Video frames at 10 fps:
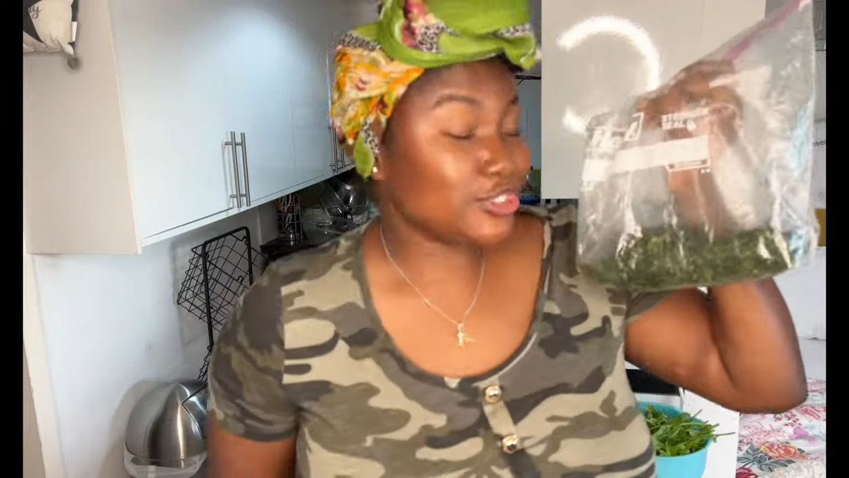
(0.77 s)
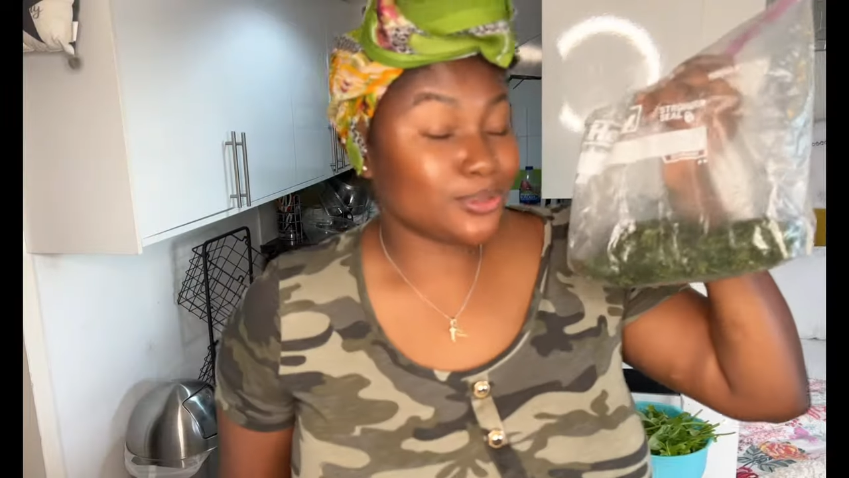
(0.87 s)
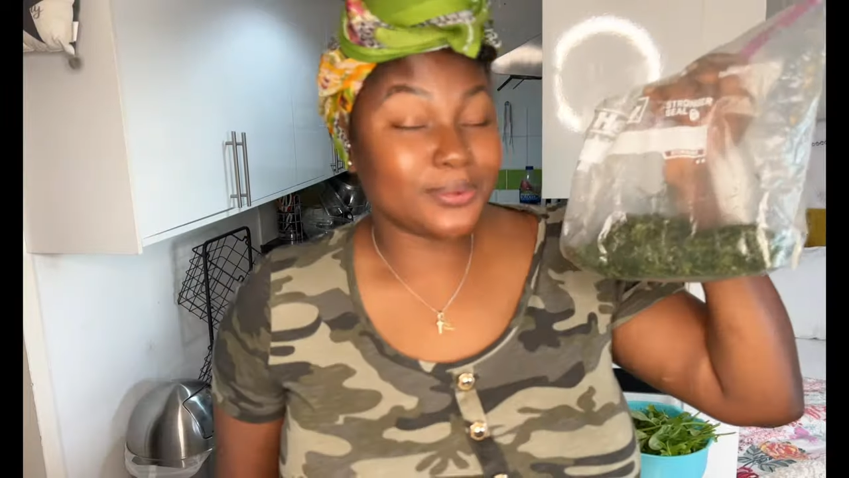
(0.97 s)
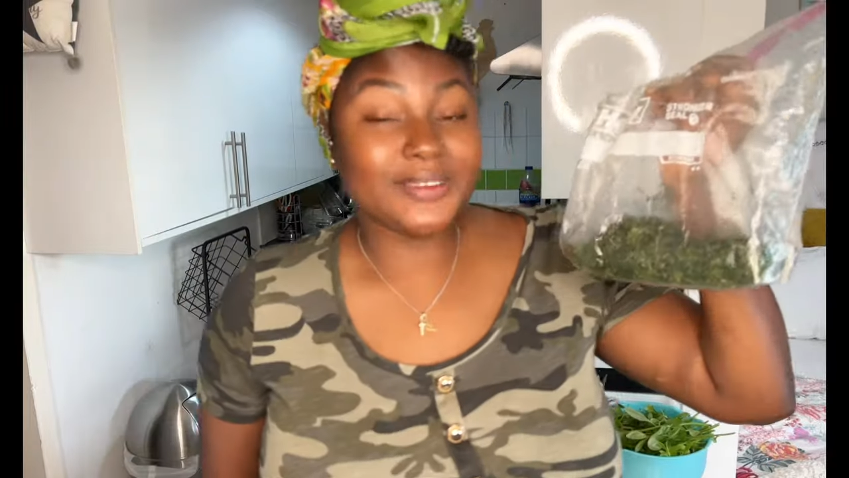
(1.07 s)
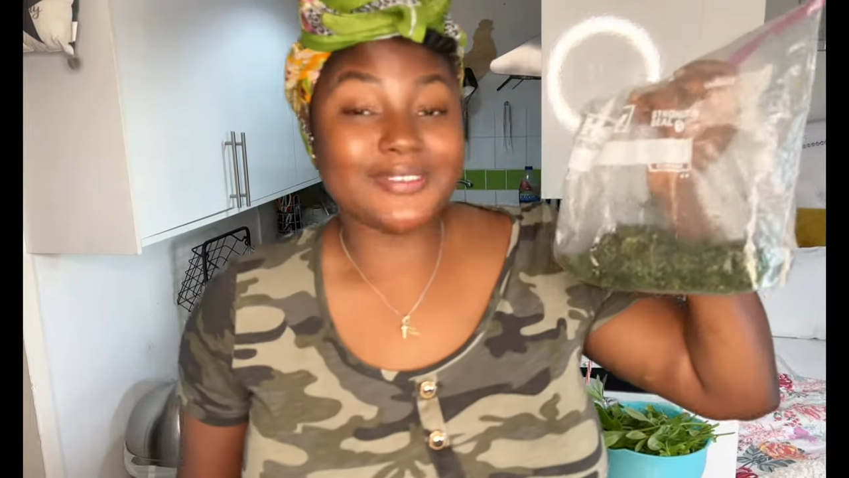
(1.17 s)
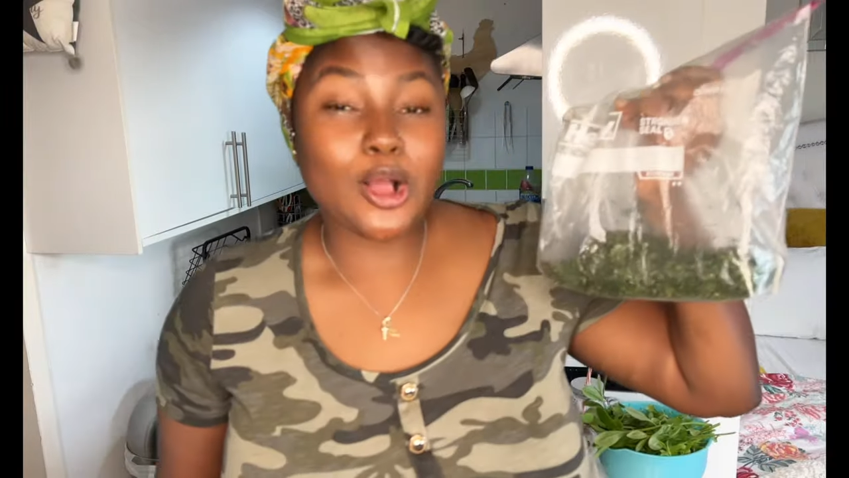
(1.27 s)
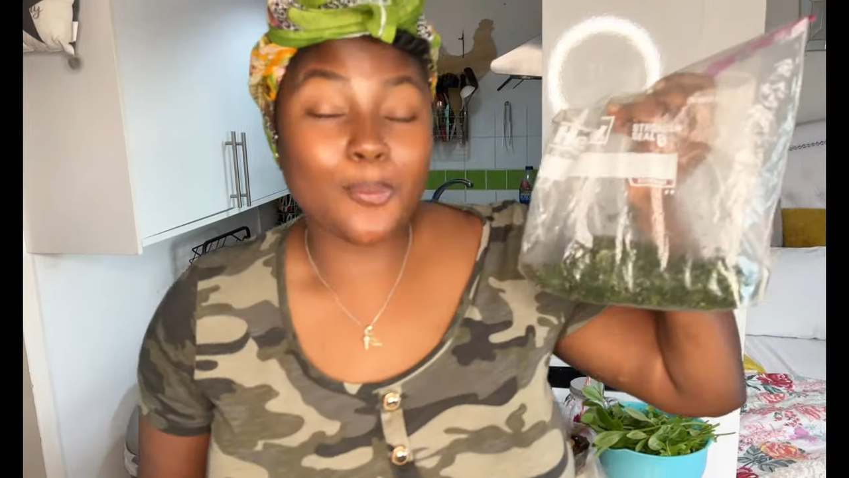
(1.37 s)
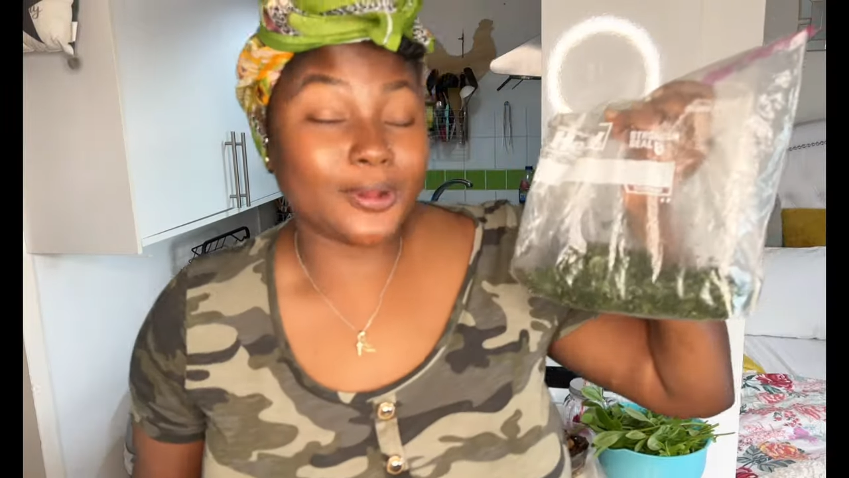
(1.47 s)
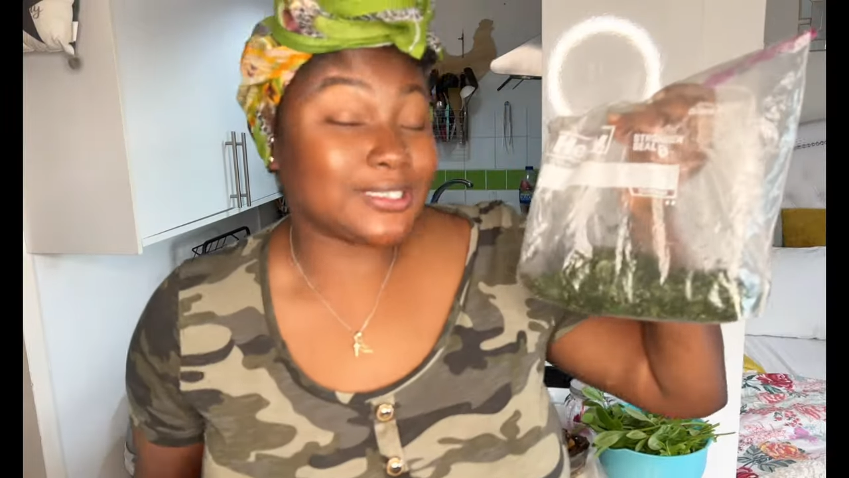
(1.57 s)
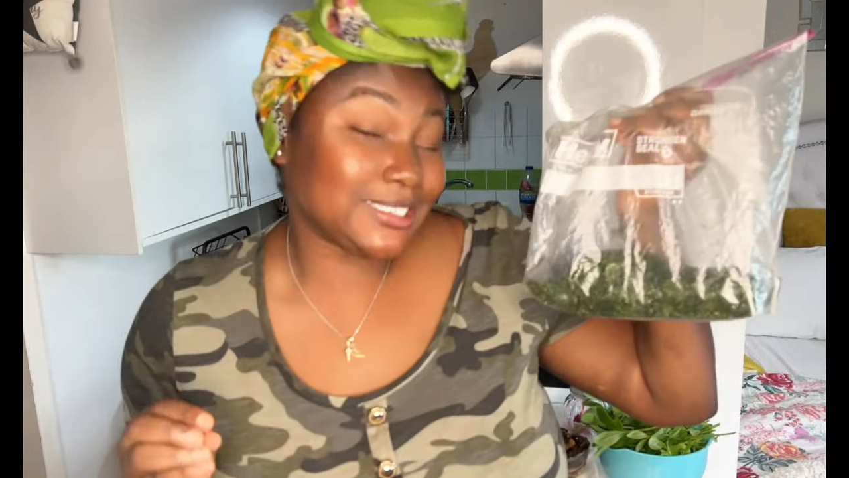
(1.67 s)
you believe that
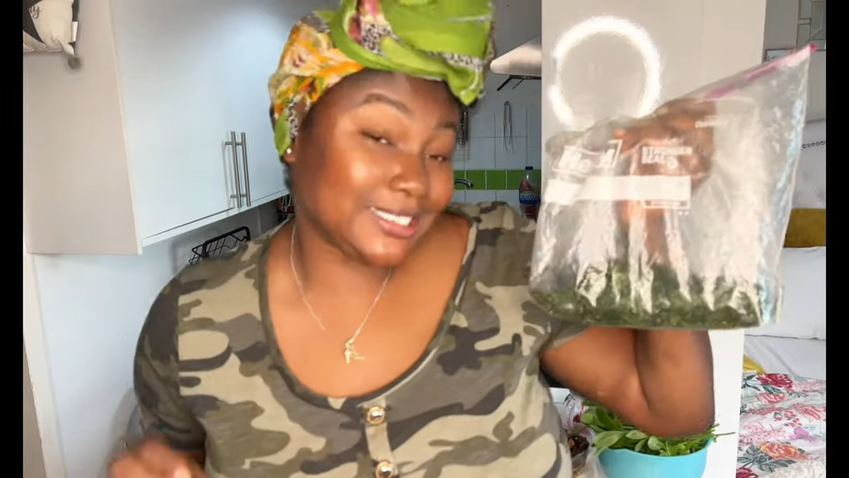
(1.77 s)
up until